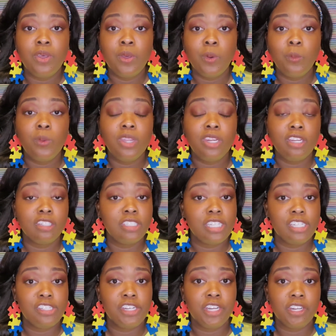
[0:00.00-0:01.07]
When you're
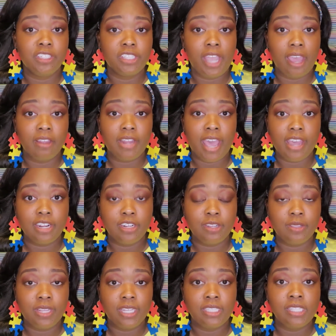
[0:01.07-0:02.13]
teaching your child how to do
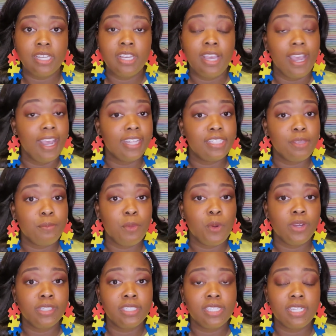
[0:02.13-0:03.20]
these, it's
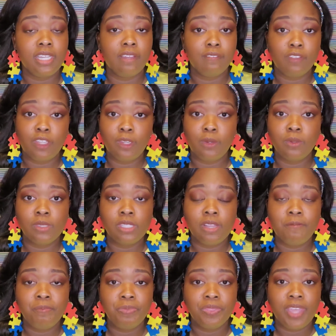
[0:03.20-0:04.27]
important to give cues.
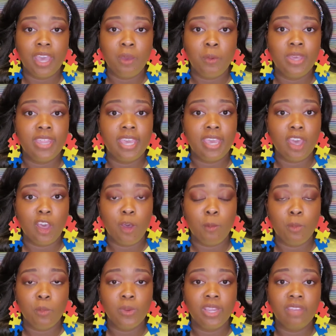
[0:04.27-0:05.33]
That way they help.
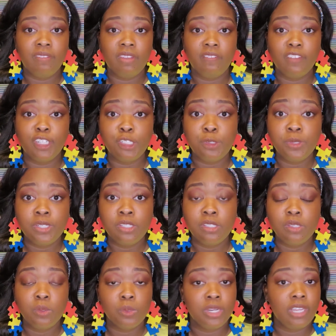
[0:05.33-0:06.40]
We're giving visuals,
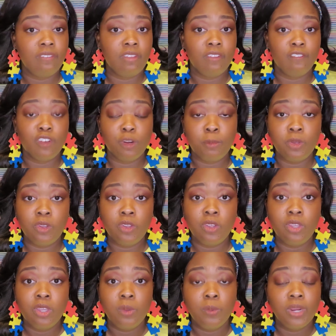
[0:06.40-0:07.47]
we're giving verbal,
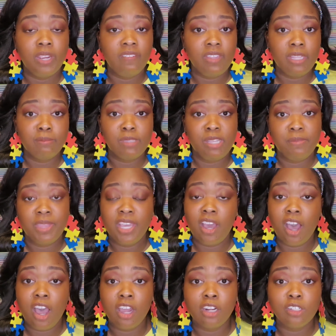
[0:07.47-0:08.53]
we're giving them something
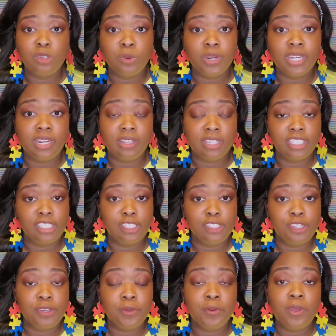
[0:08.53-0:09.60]
auditory to listen
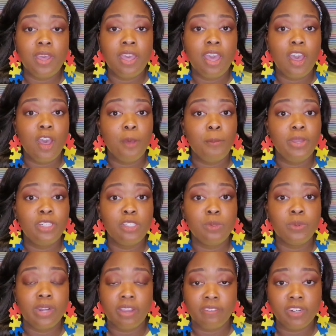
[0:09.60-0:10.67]
to, helping do
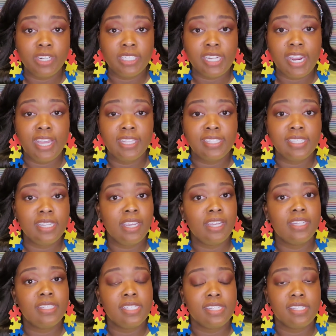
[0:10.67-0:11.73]
whatever it takes to get
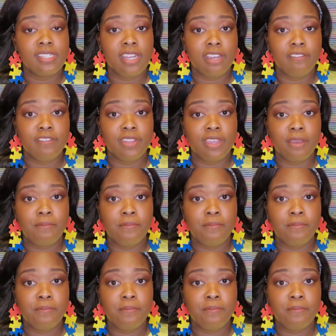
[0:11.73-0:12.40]
it to stick for them.